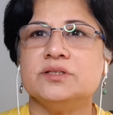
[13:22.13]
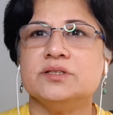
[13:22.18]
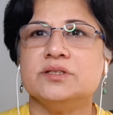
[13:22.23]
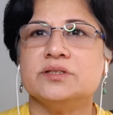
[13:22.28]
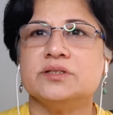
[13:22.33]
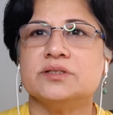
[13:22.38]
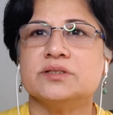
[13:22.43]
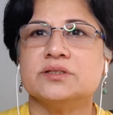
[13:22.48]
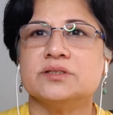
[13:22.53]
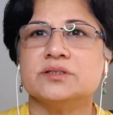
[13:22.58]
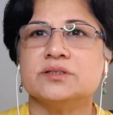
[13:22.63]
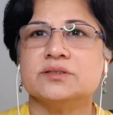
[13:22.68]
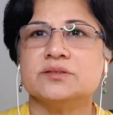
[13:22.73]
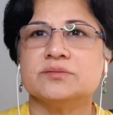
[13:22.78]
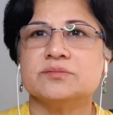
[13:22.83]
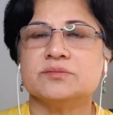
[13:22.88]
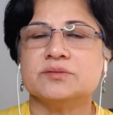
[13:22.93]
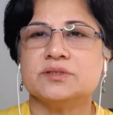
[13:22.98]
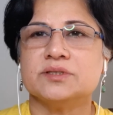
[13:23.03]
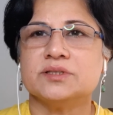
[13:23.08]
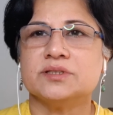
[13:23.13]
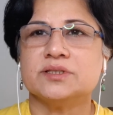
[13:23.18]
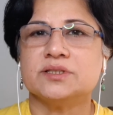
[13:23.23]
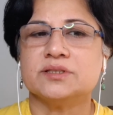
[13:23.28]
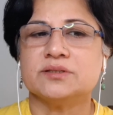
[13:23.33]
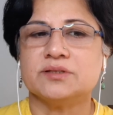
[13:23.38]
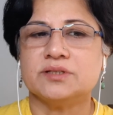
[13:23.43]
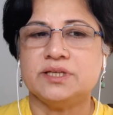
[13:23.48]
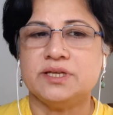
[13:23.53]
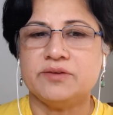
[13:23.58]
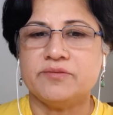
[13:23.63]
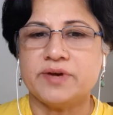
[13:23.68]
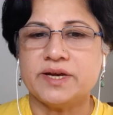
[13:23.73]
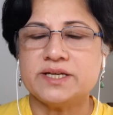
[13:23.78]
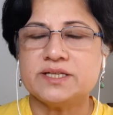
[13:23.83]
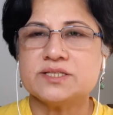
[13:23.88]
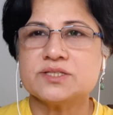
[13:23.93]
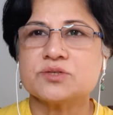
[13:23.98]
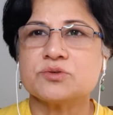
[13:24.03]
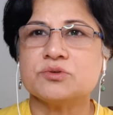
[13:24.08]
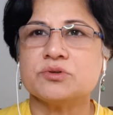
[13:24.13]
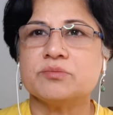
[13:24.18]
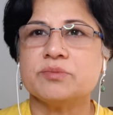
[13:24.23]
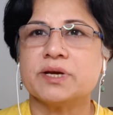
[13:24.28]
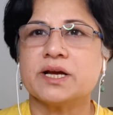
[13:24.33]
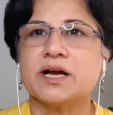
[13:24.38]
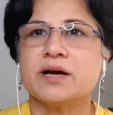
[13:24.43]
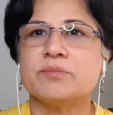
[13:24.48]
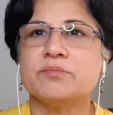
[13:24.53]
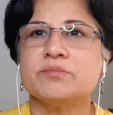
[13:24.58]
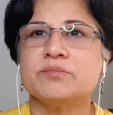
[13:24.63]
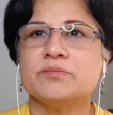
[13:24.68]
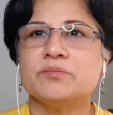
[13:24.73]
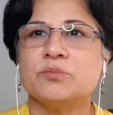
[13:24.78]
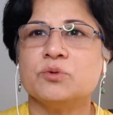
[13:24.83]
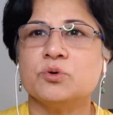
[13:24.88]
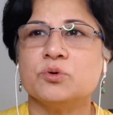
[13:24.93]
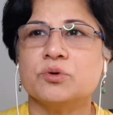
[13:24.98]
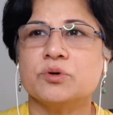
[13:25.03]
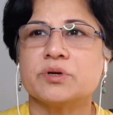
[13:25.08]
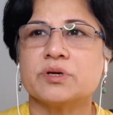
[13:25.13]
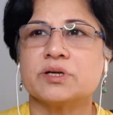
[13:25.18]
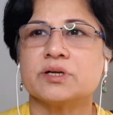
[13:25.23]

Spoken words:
the events could become more,